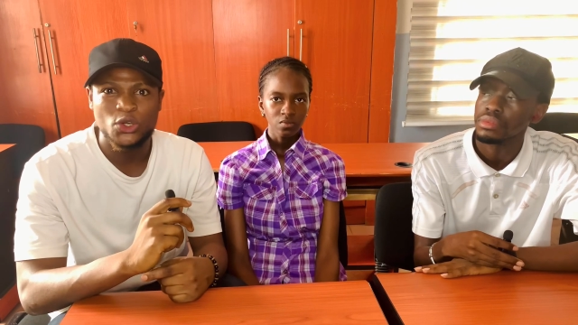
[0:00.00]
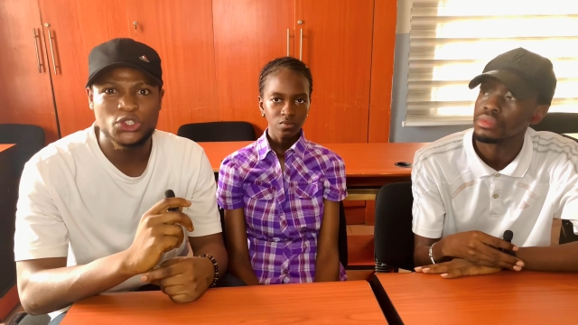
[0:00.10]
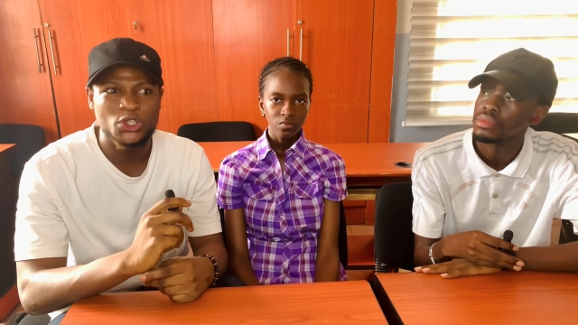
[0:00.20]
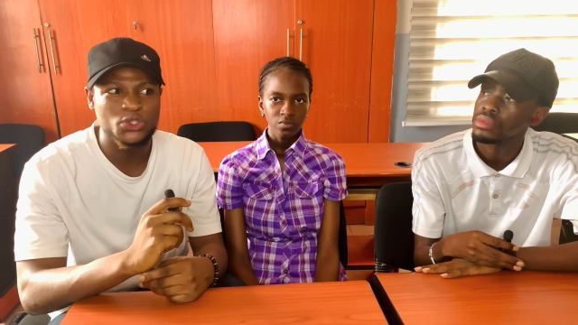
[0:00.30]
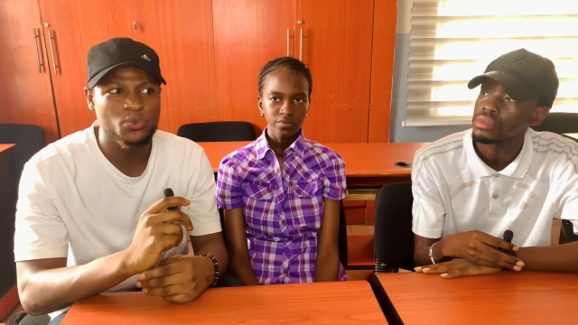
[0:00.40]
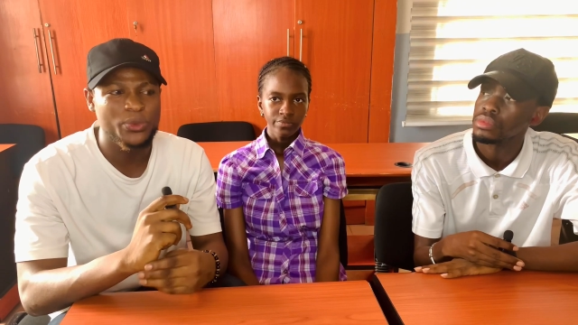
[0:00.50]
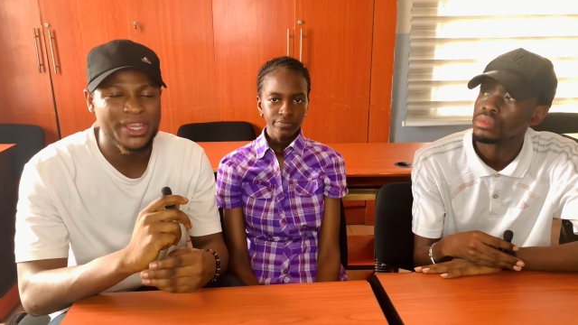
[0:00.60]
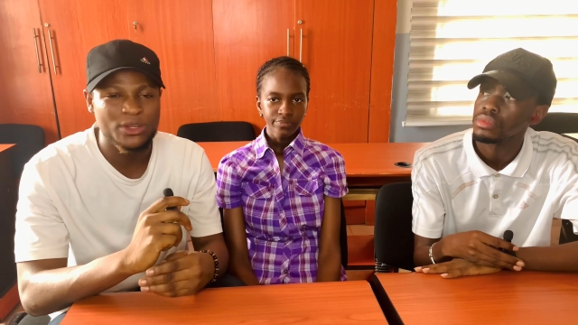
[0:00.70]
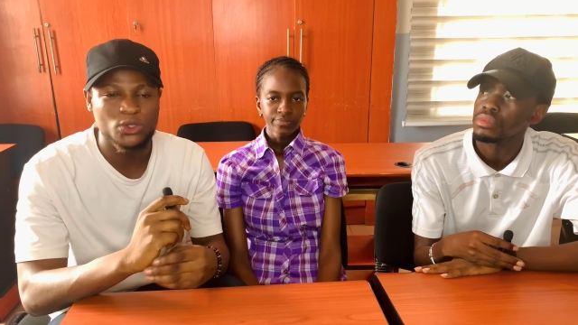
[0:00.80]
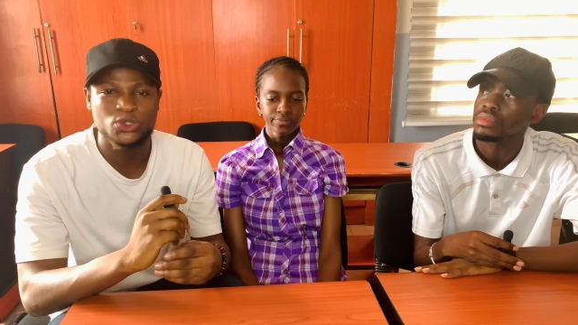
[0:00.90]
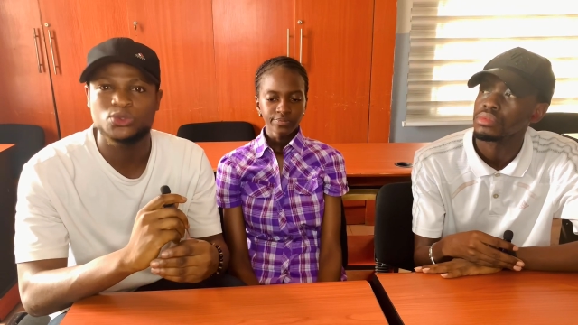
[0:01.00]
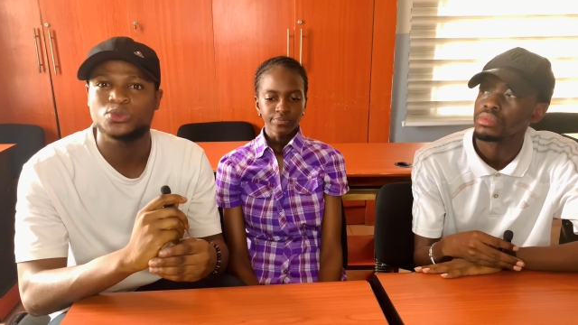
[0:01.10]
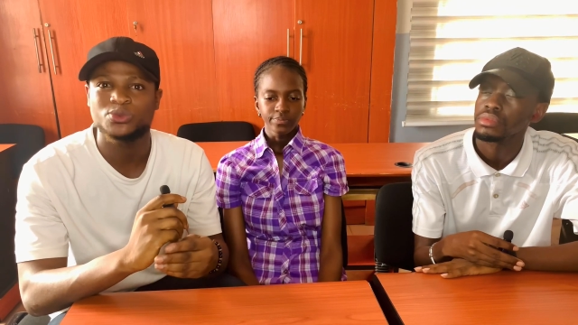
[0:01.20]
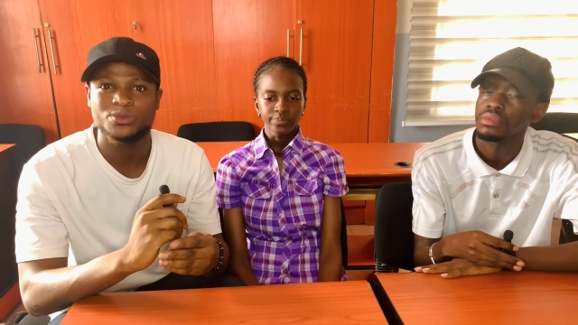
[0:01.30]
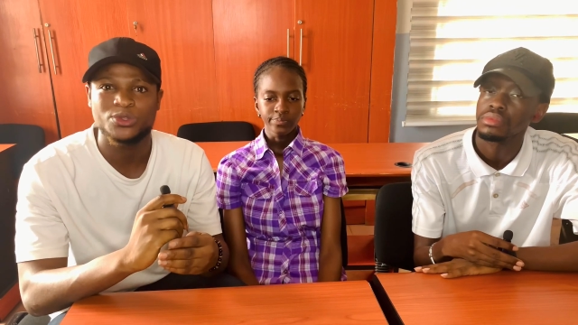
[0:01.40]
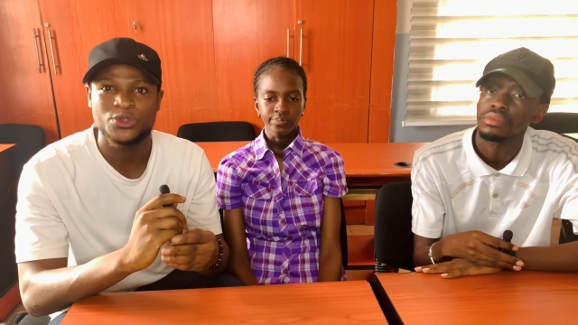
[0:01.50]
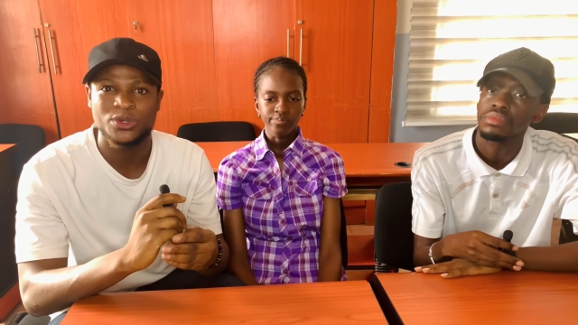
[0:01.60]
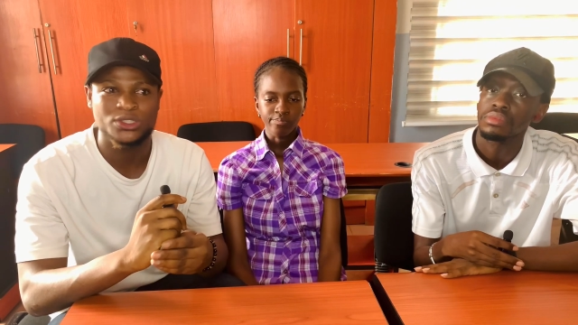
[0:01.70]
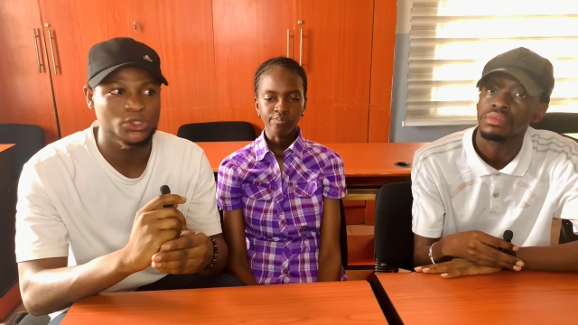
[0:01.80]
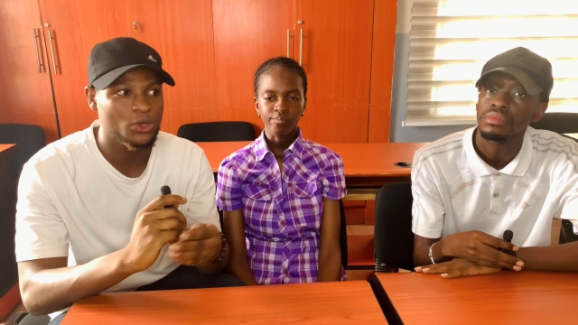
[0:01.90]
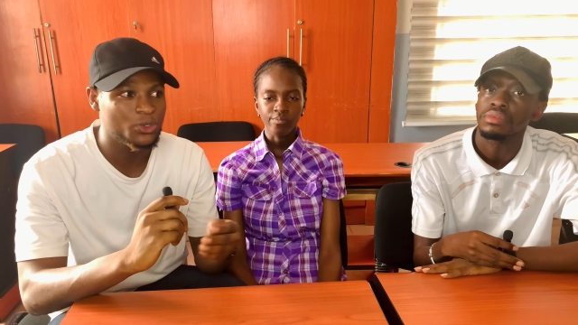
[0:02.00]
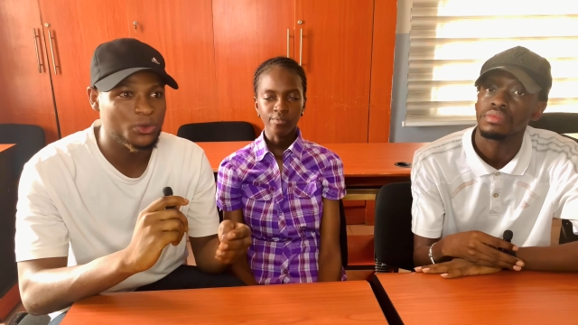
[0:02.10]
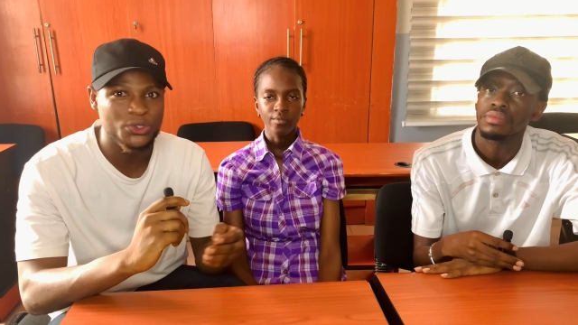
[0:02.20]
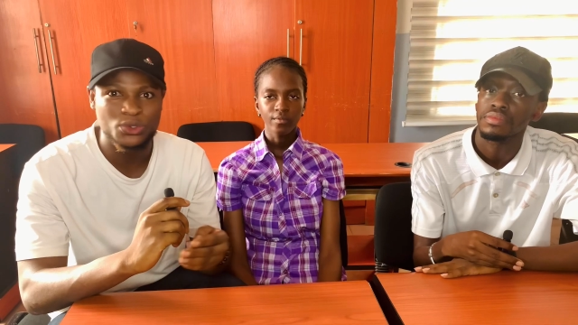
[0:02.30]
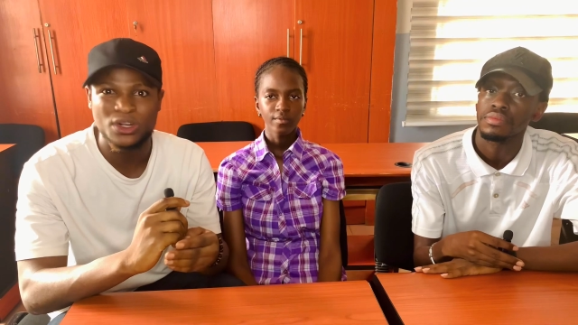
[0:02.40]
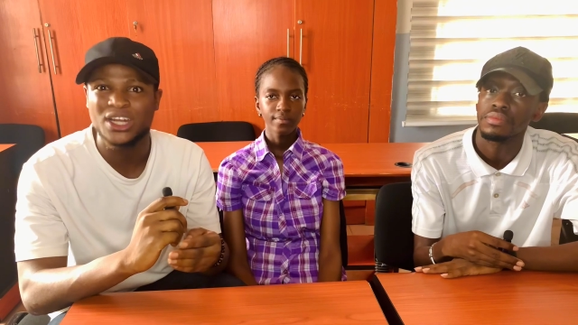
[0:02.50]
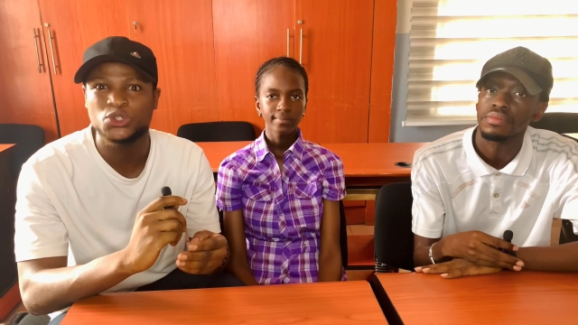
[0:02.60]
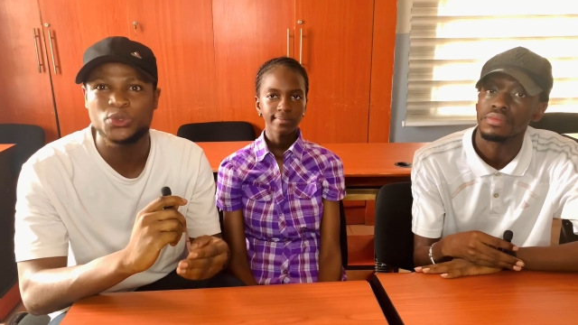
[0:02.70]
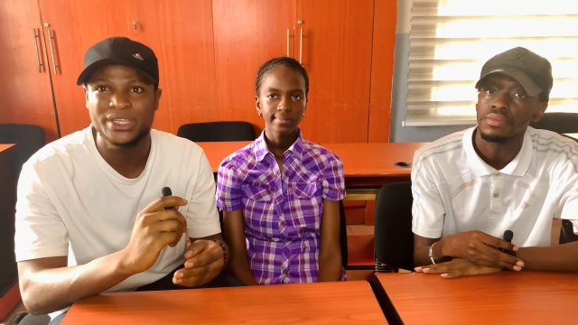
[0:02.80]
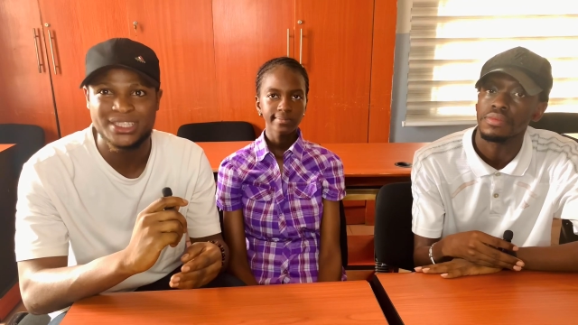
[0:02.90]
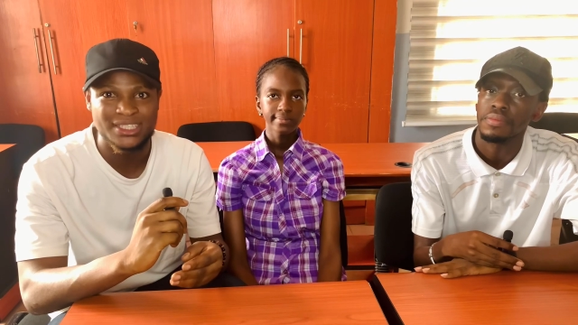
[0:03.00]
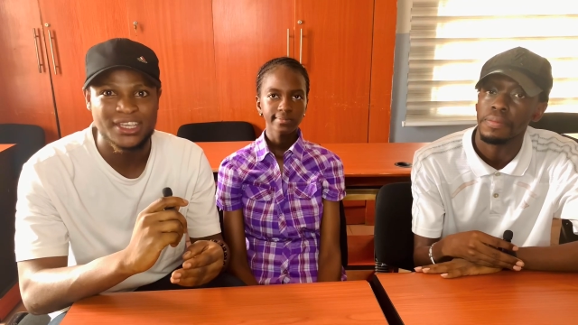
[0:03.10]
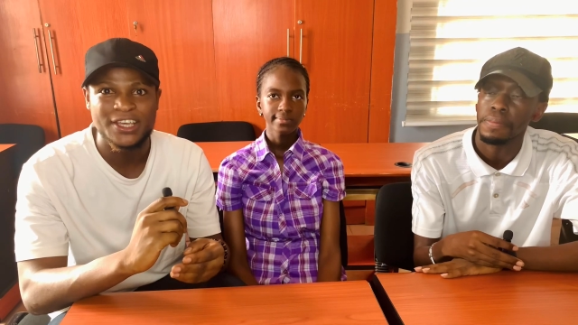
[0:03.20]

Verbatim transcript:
Speaker 1: don't just wait until you're done or you graduate